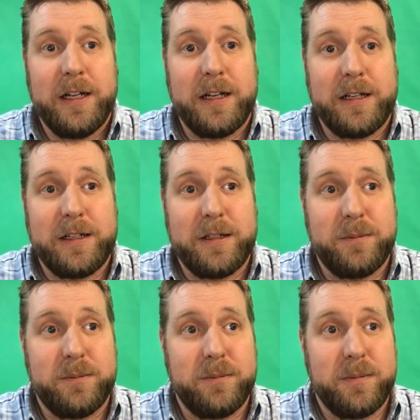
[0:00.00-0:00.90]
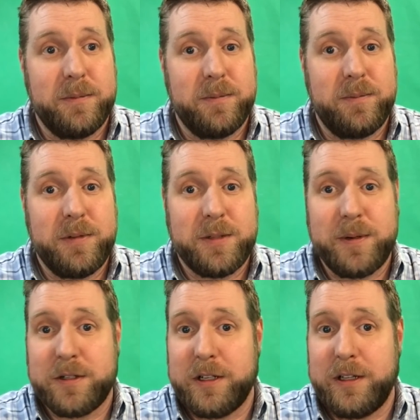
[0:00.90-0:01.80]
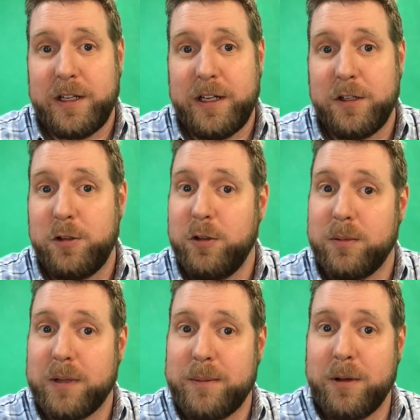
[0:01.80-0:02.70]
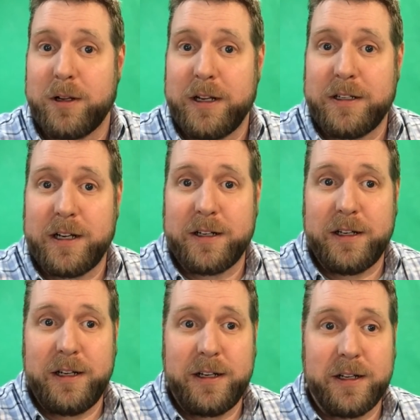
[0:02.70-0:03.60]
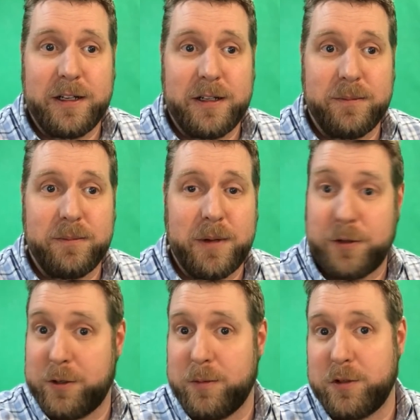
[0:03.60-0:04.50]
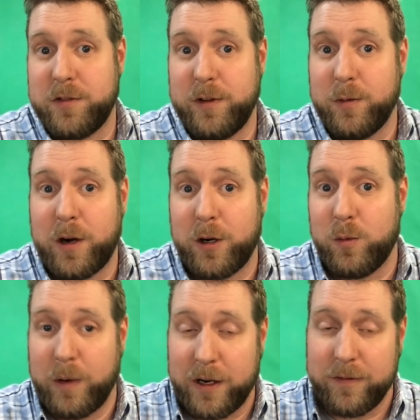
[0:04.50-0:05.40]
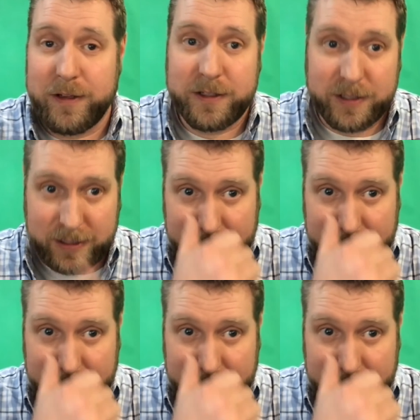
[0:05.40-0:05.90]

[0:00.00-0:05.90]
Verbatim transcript: Um, especially the tulip light blocking technique. Um, I'm sure most of you are aware of it.